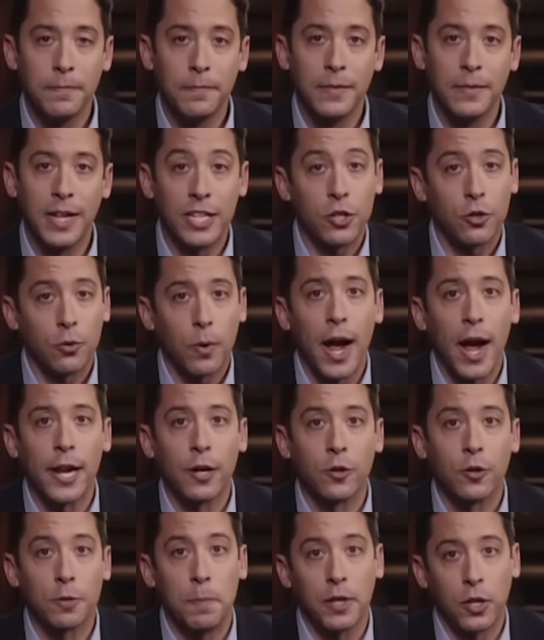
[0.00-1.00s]
That's the
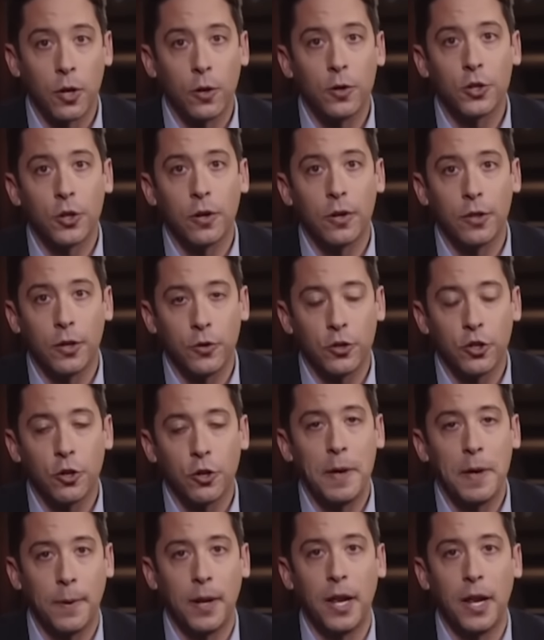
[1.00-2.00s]
rioters, but those are
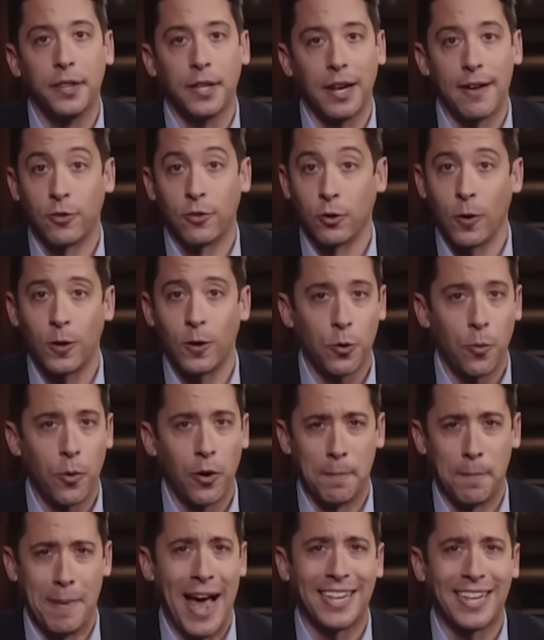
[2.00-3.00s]
people on the left. They're also wearing
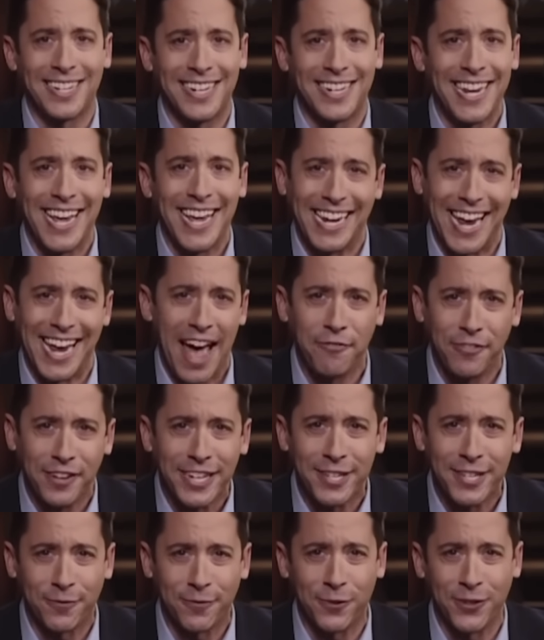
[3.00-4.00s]
Palestinian
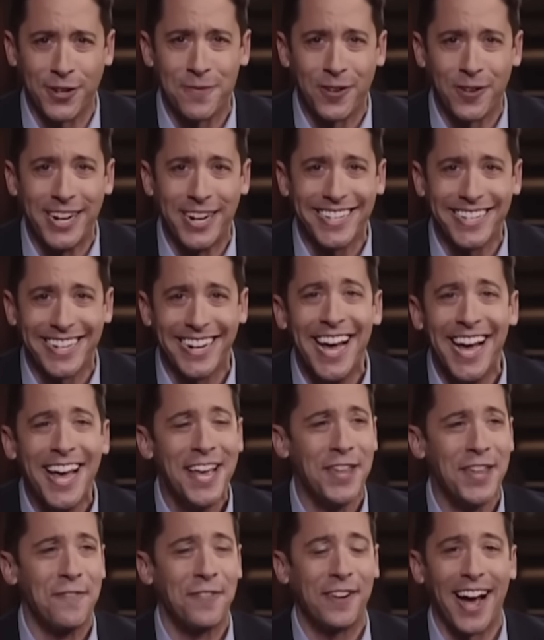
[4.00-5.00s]
keffiyehs for some reason.
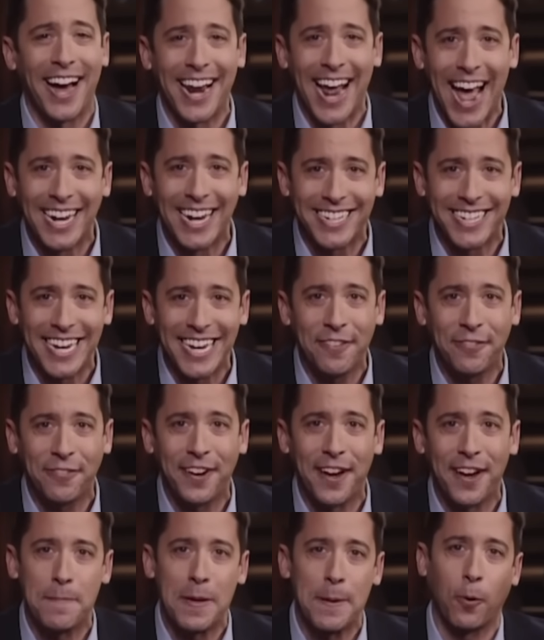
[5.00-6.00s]
You've got
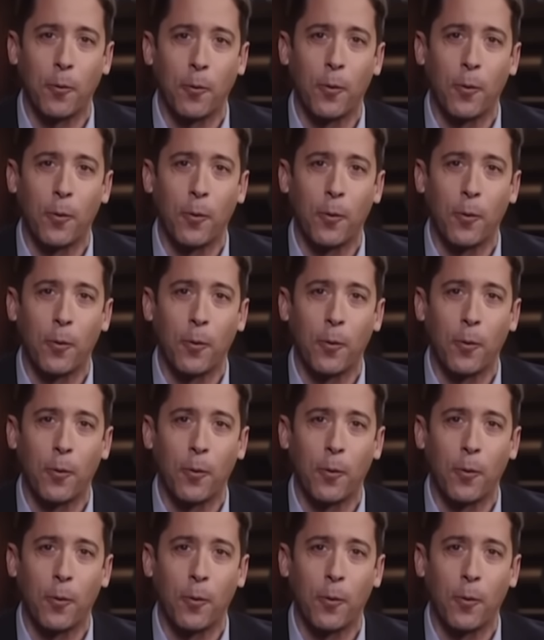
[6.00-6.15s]
Antifa, people